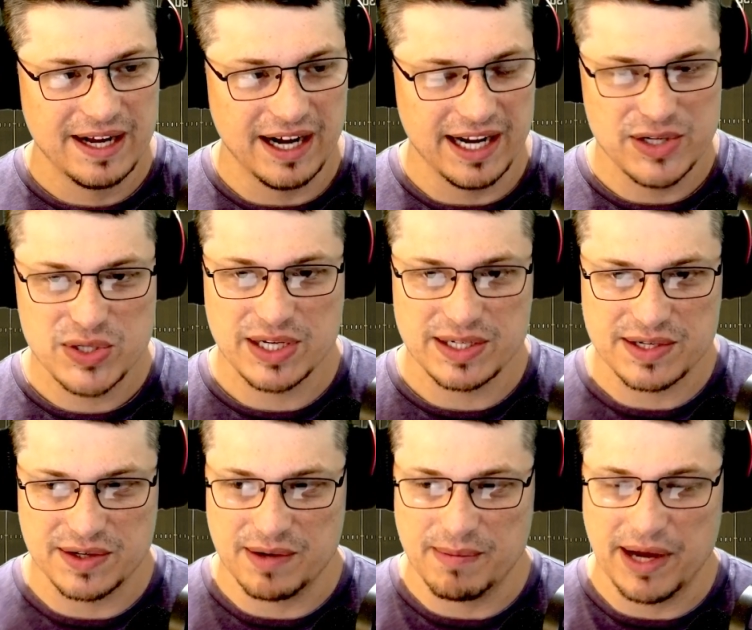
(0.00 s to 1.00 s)
He's
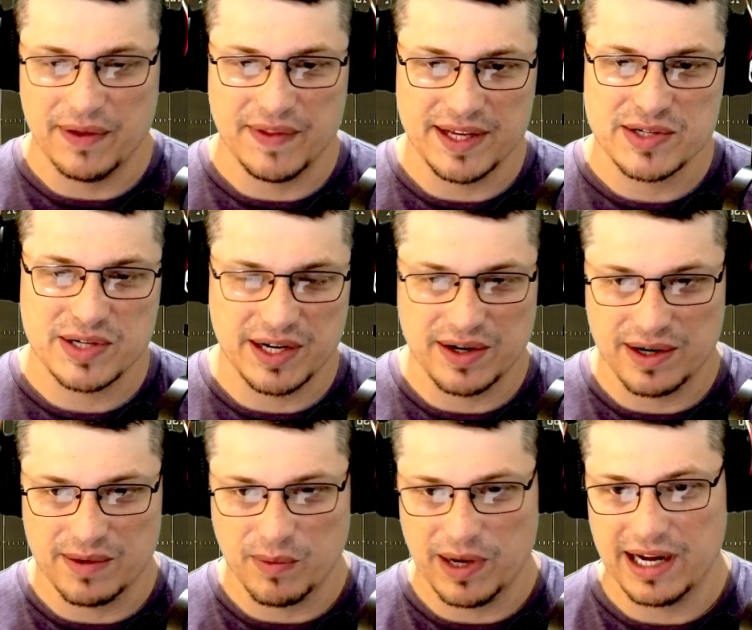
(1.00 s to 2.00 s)
concerned about this year
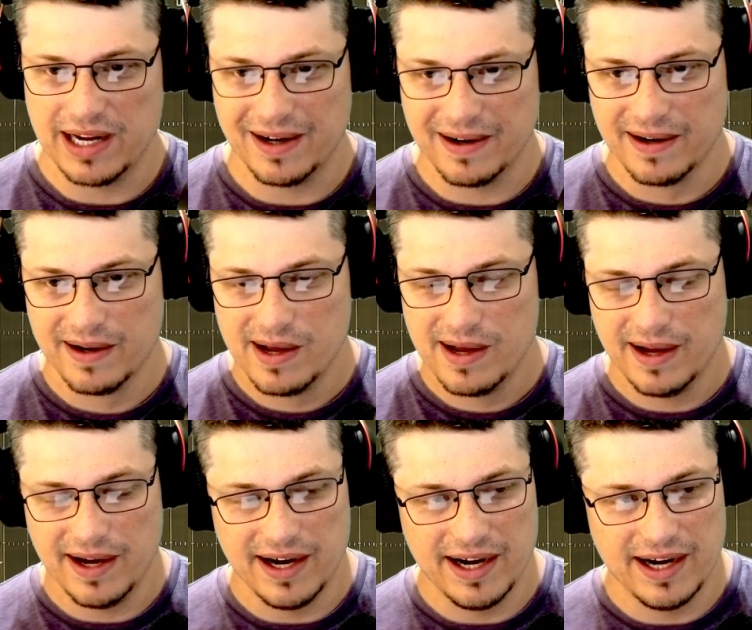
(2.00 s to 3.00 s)
and winning
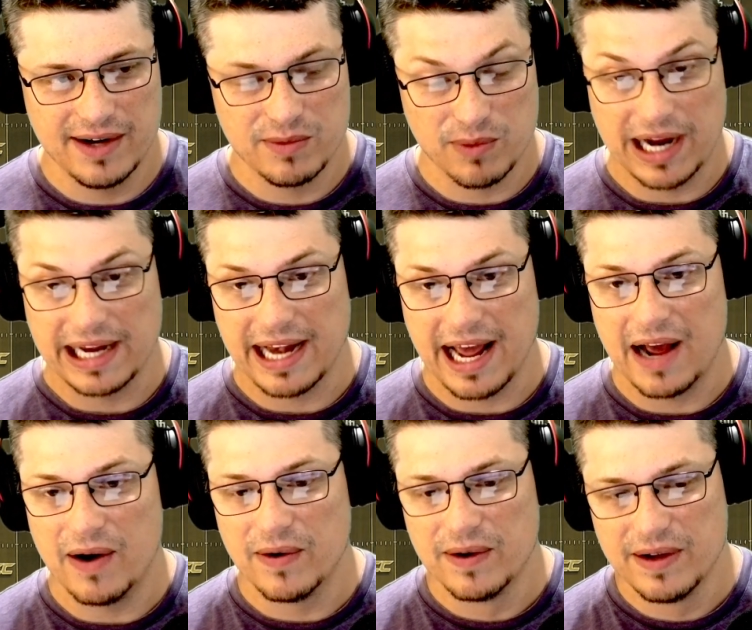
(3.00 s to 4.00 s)
right
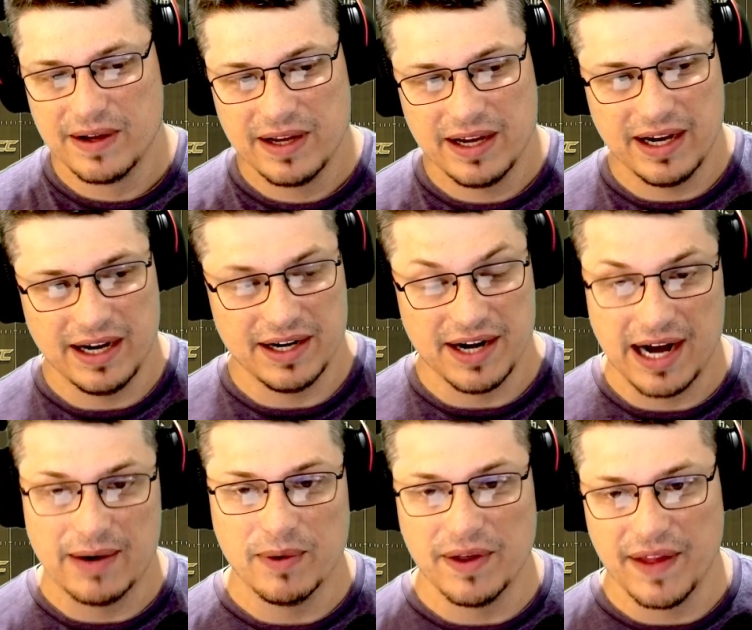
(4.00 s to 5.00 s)
now,
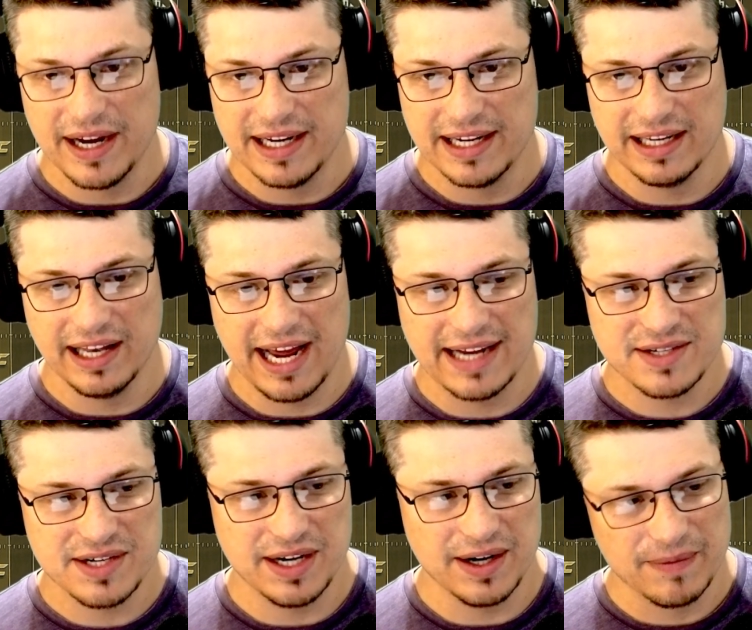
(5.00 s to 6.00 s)
not what they did
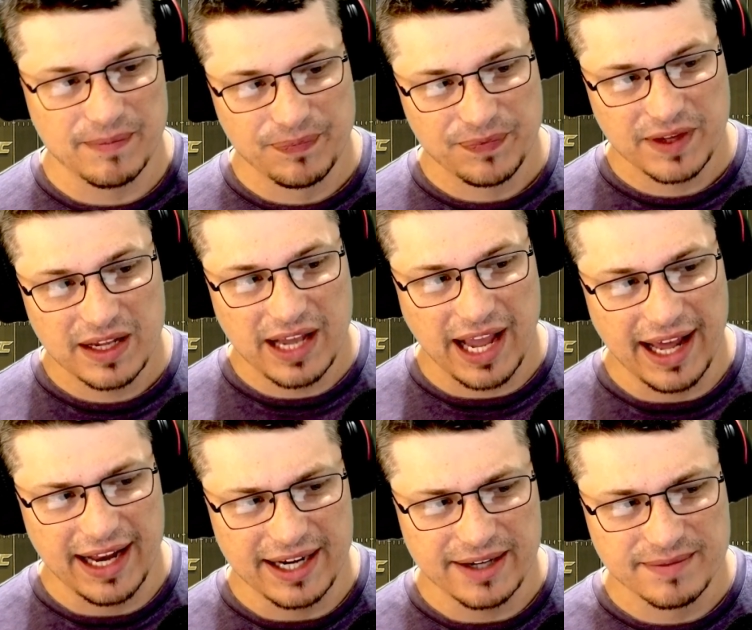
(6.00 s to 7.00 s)
last year.
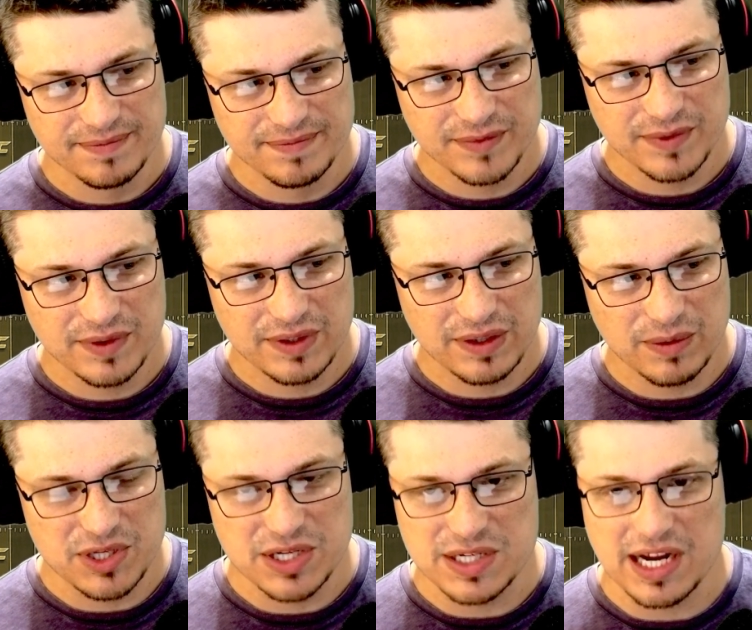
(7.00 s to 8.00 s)
And
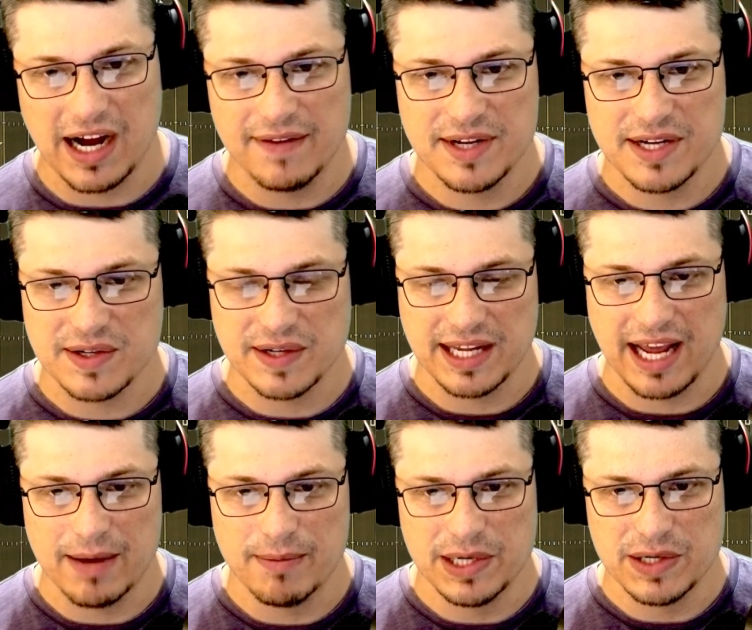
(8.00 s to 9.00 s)
which is obviously
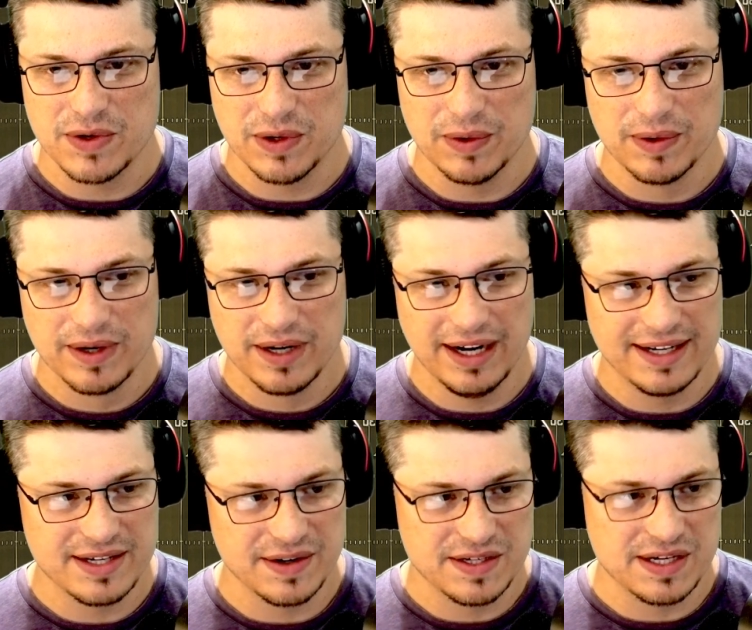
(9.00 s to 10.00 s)
can't be true.
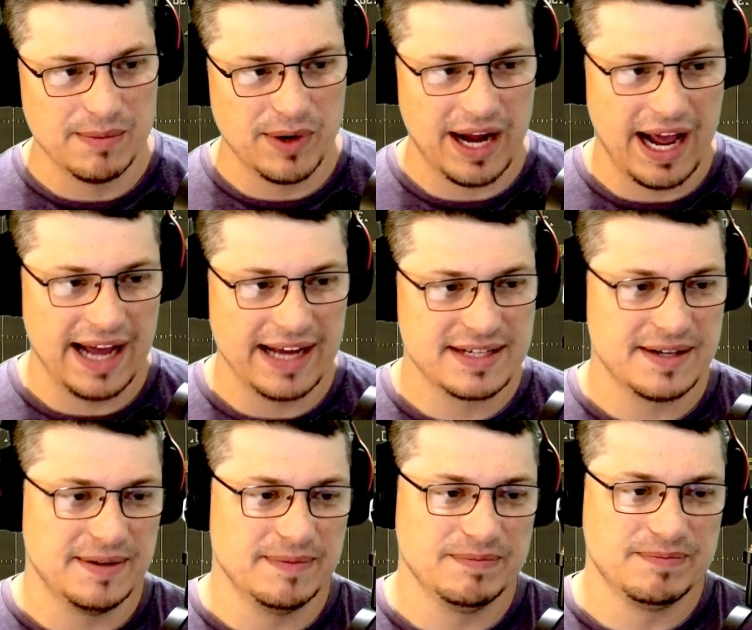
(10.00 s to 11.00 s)
So someone asked
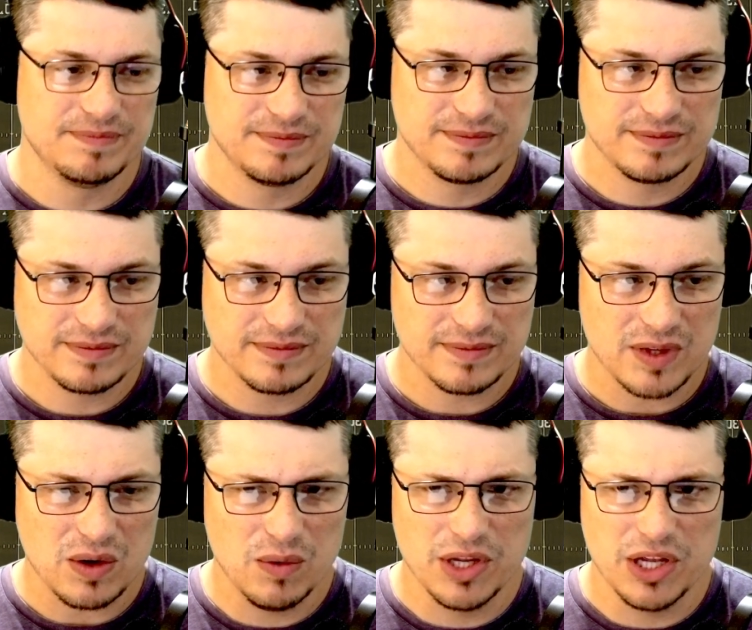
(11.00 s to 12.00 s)
him,
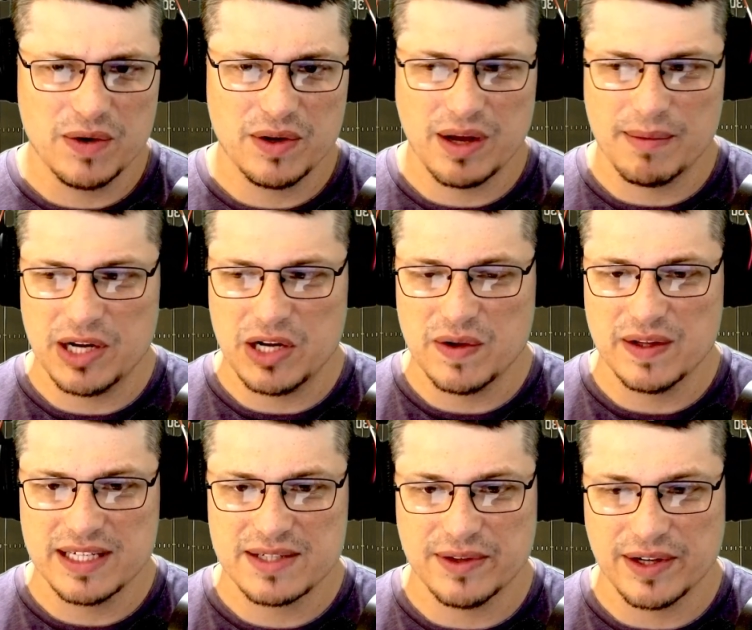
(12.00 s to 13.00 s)
well, you at
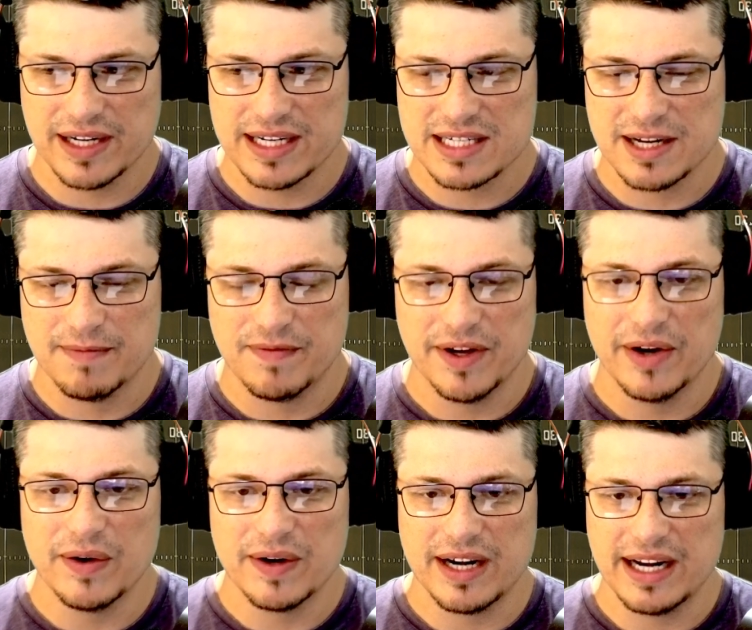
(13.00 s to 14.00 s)
least looked at some
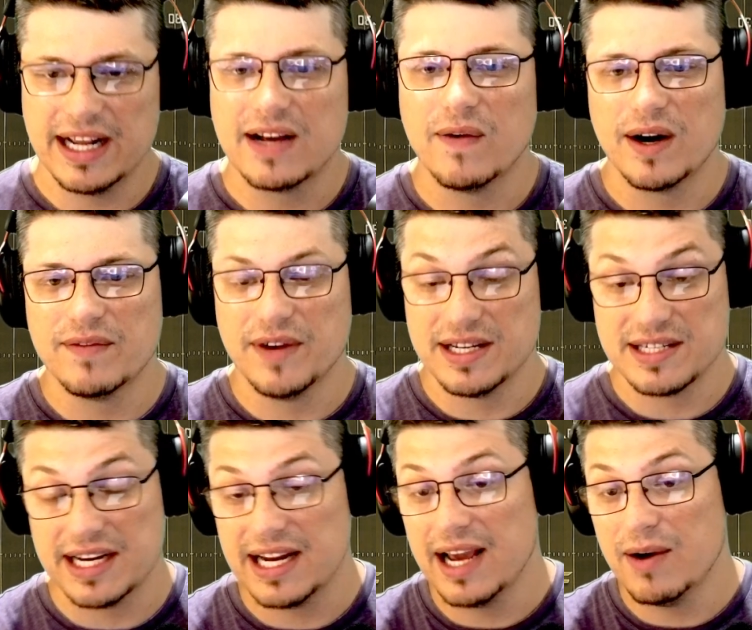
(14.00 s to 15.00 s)
field, and he clarified and
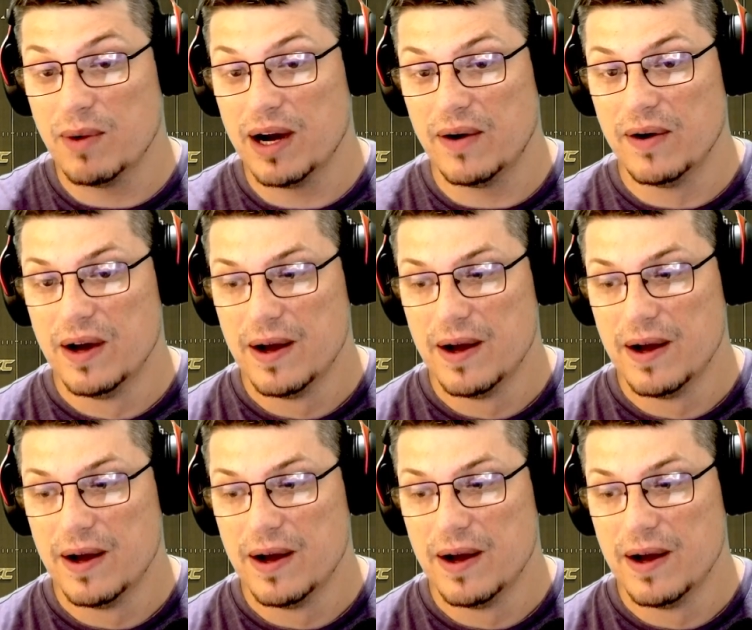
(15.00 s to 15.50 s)
said, yeah, well,